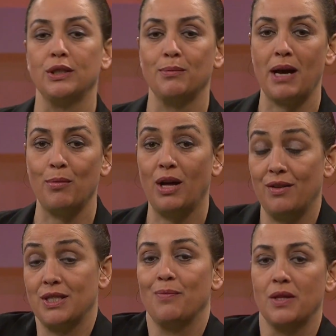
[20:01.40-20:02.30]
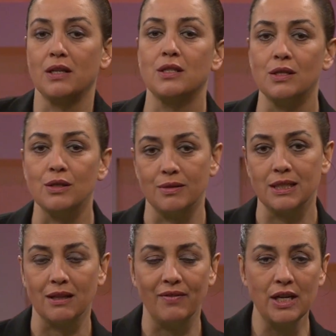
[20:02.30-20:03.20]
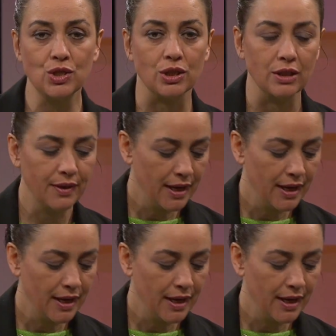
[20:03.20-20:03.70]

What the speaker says: in the Bible have something to do with salvation.